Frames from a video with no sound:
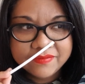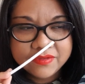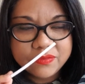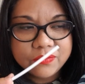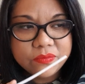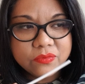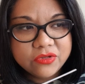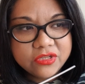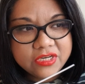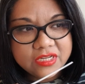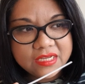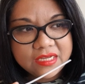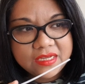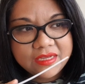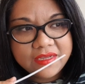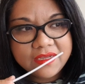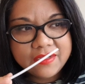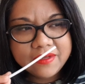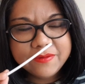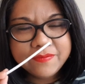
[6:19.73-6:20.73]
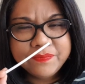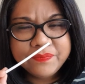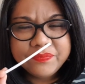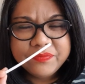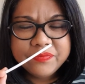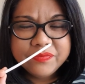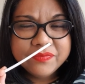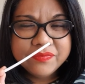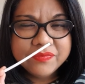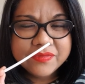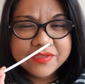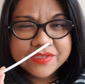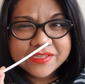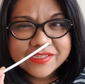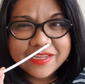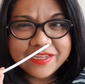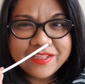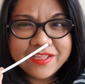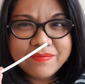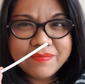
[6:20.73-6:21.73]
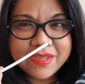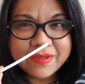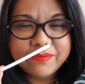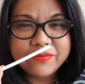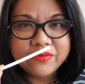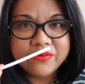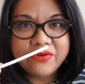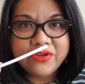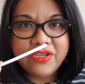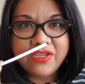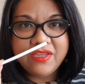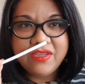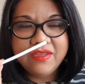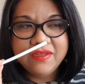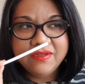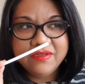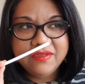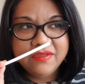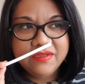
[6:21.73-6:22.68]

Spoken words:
woody, slightly peppery,